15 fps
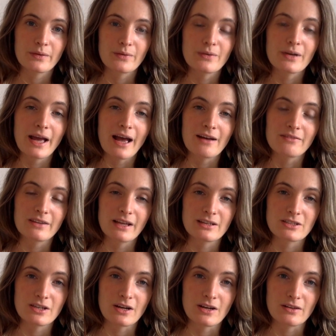or care for that
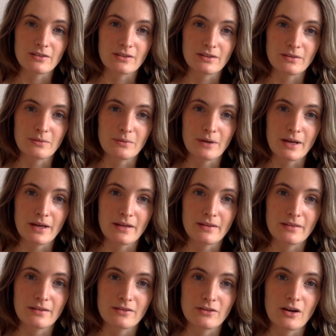child in the way
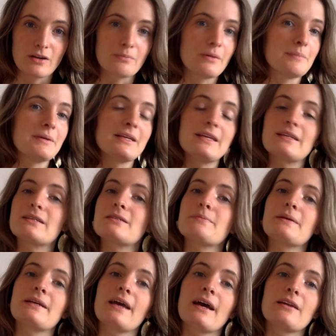the child maybe needed to
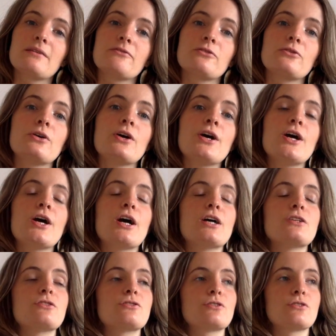be cared for.
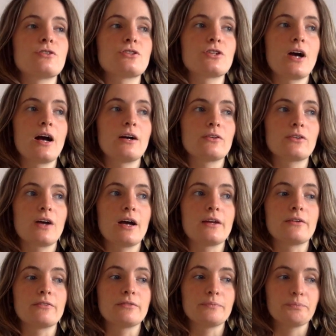And so the child
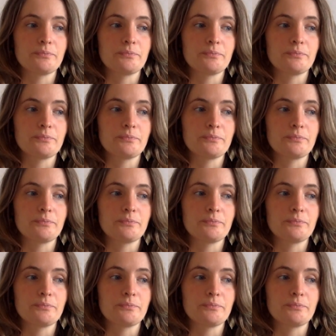kind of,